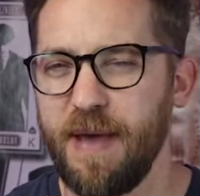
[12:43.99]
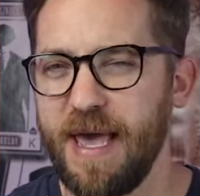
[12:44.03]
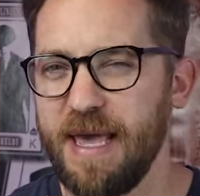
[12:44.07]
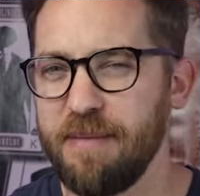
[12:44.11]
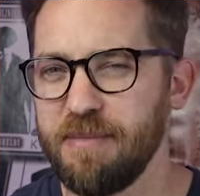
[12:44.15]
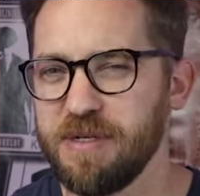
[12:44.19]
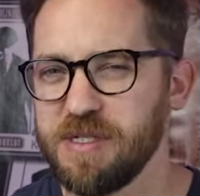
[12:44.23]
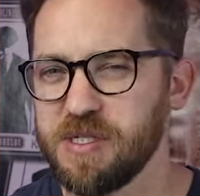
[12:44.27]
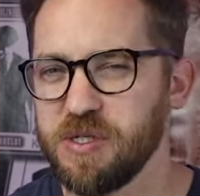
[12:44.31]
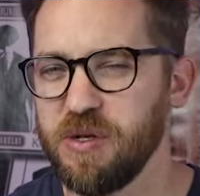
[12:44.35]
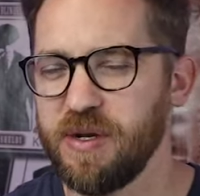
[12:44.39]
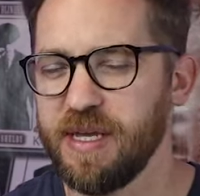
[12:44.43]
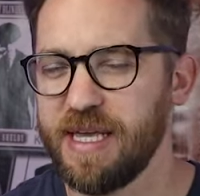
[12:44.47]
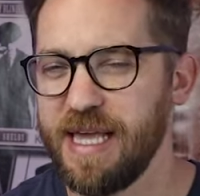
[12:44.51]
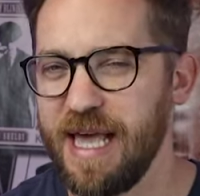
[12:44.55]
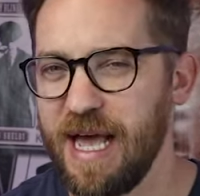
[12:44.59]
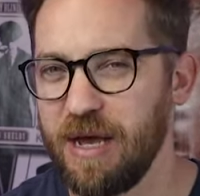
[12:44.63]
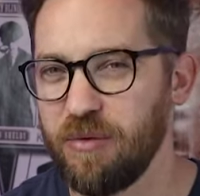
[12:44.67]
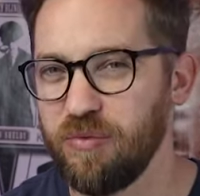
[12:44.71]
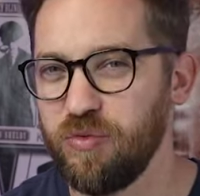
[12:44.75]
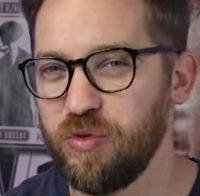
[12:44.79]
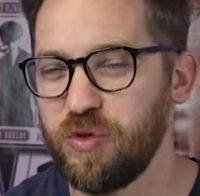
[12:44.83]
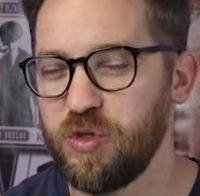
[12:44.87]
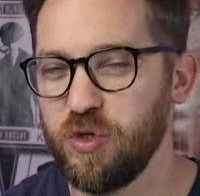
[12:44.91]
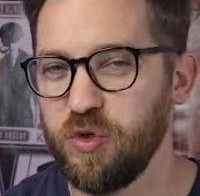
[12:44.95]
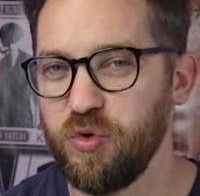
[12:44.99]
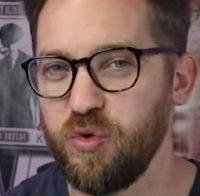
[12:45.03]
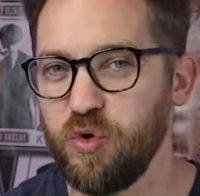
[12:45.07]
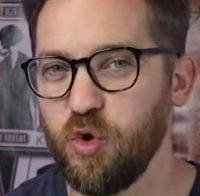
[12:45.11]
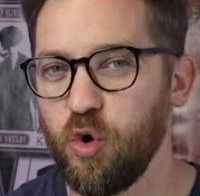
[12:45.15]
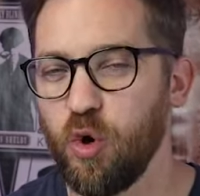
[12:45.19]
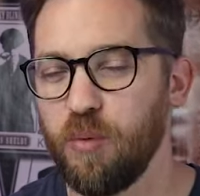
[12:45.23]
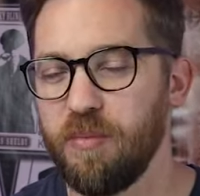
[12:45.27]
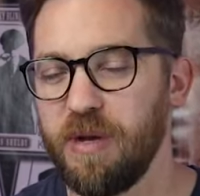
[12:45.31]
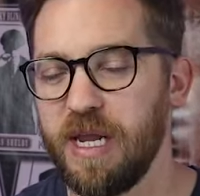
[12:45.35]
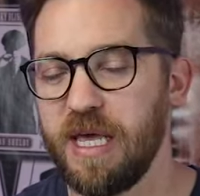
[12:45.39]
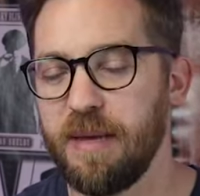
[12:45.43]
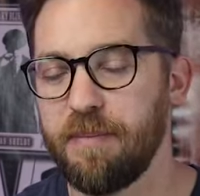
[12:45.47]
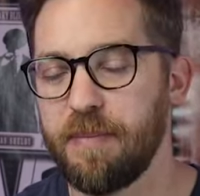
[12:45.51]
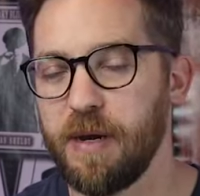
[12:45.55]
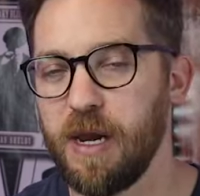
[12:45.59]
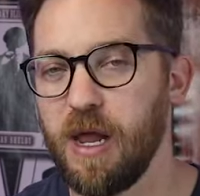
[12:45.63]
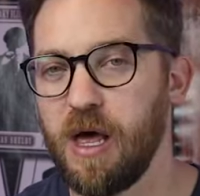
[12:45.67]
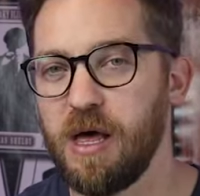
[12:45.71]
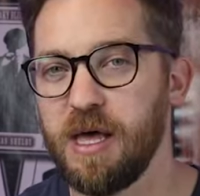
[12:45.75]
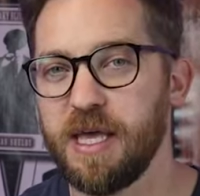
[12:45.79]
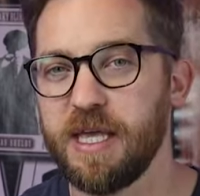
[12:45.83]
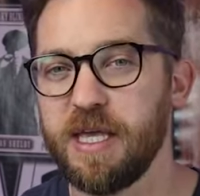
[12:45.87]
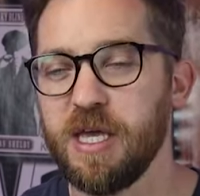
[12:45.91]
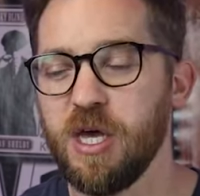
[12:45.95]
Payments on account do normally
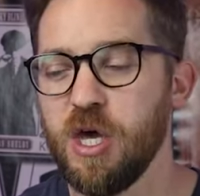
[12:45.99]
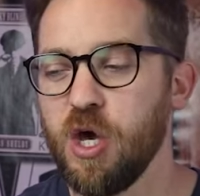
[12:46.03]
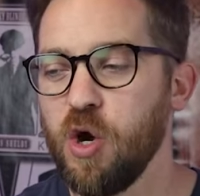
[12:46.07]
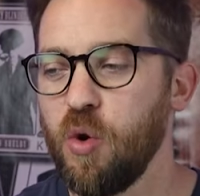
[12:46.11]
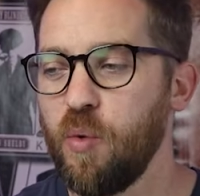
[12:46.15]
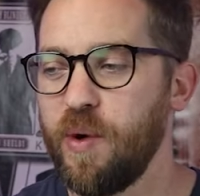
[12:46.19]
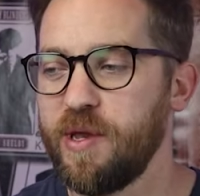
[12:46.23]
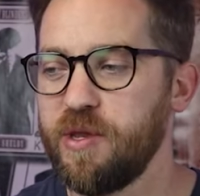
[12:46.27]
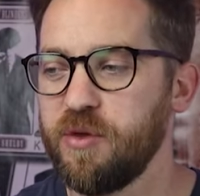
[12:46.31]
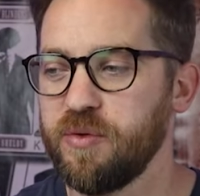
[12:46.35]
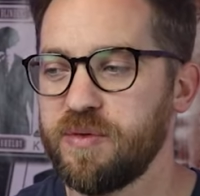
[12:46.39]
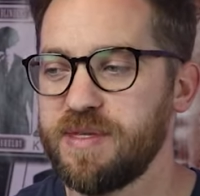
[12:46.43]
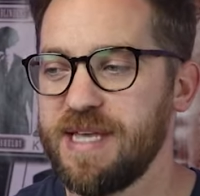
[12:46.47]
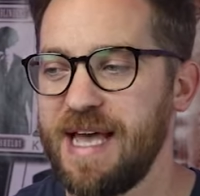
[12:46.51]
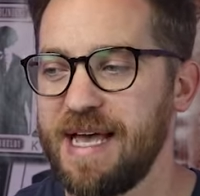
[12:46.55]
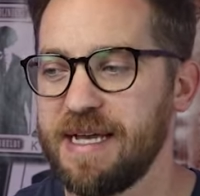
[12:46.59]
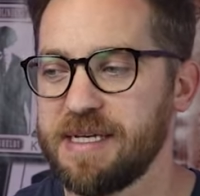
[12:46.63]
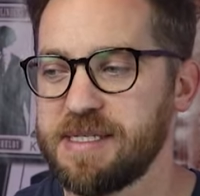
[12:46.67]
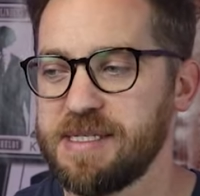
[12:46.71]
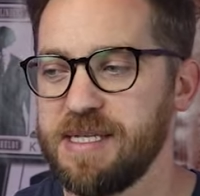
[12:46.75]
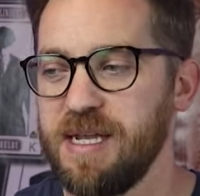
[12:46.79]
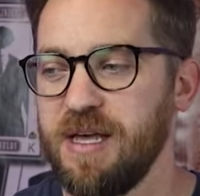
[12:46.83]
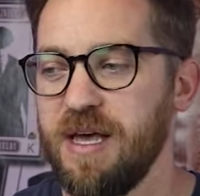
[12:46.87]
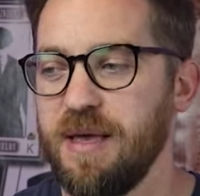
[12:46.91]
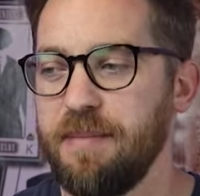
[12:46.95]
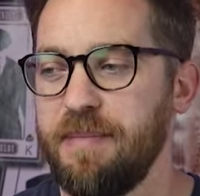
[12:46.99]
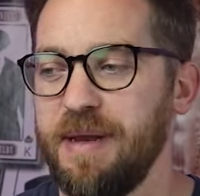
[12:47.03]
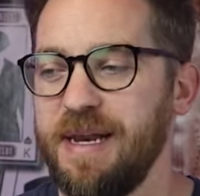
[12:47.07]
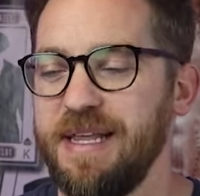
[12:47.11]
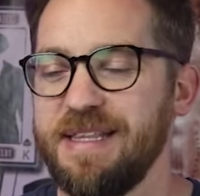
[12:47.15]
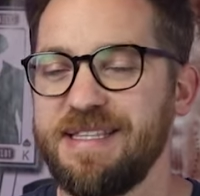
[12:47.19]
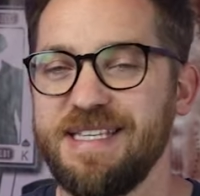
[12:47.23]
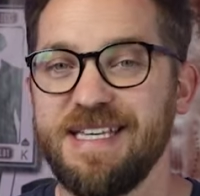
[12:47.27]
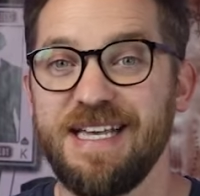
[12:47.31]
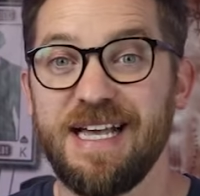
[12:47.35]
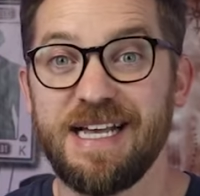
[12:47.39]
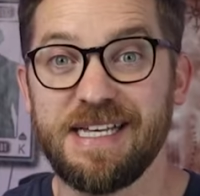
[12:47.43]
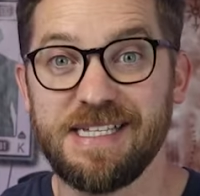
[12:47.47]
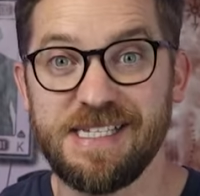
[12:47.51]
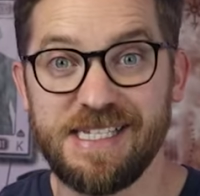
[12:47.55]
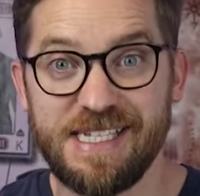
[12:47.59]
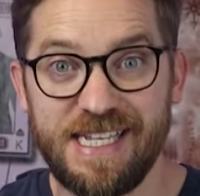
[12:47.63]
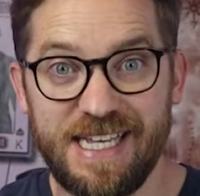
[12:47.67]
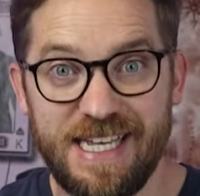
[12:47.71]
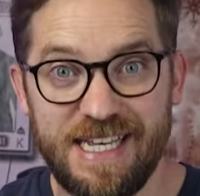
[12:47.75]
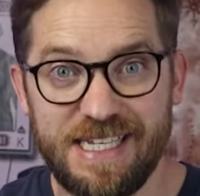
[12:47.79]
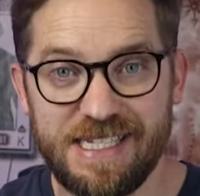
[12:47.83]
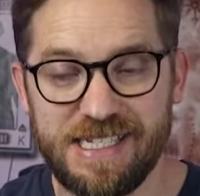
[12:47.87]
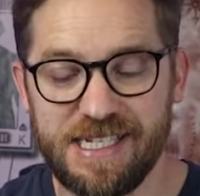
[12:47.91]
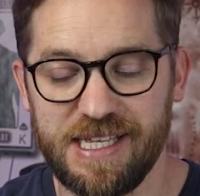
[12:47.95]
apply when your tax liability
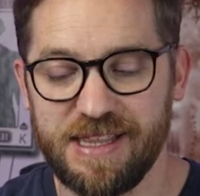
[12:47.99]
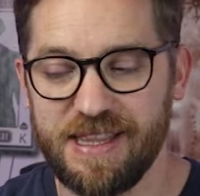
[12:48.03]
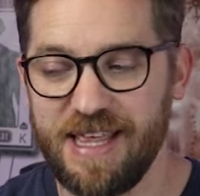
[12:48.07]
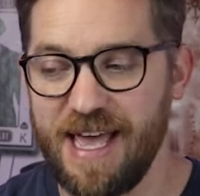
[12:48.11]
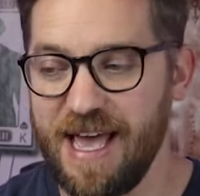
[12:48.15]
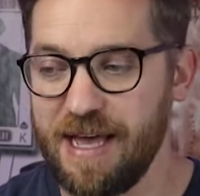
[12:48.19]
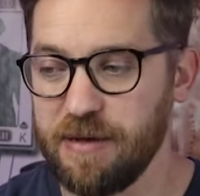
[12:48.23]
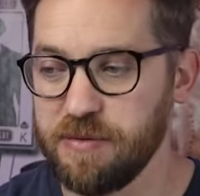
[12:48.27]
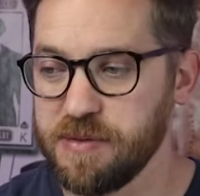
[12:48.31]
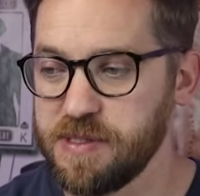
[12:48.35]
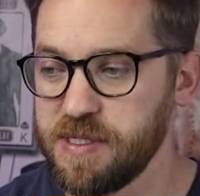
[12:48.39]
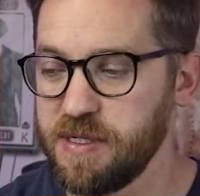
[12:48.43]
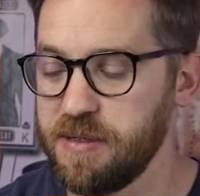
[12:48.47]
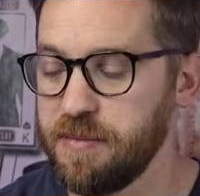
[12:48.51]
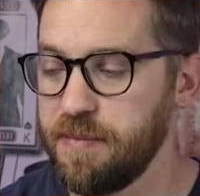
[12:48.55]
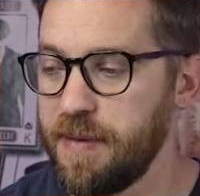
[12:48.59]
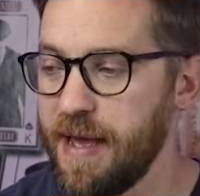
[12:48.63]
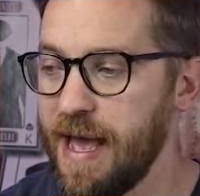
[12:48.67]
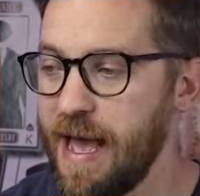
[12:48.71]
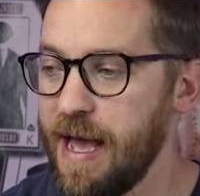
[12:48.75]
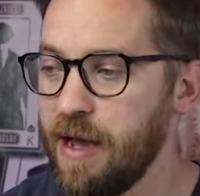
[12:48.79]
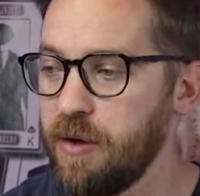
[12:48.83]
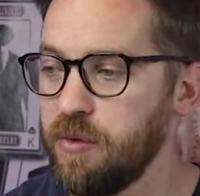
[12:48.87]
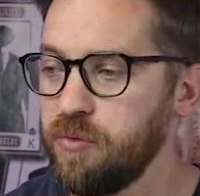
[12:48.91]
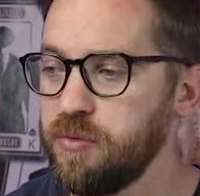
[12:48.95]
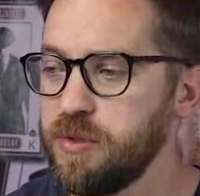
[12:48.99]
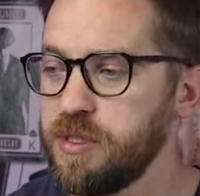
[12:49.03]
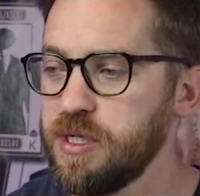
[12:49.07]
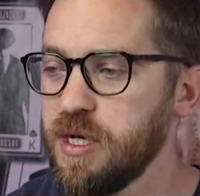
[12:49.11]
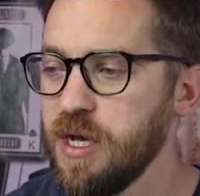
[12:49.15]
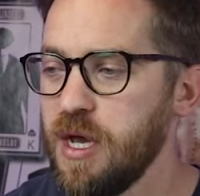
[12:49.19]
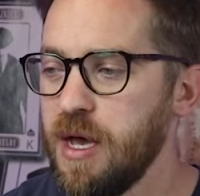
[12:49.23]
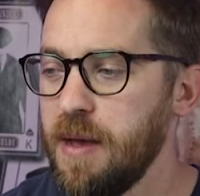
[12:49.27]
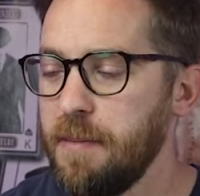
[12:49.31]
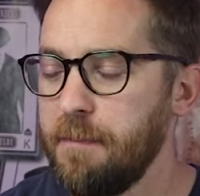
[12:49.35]
exceeds £1,000,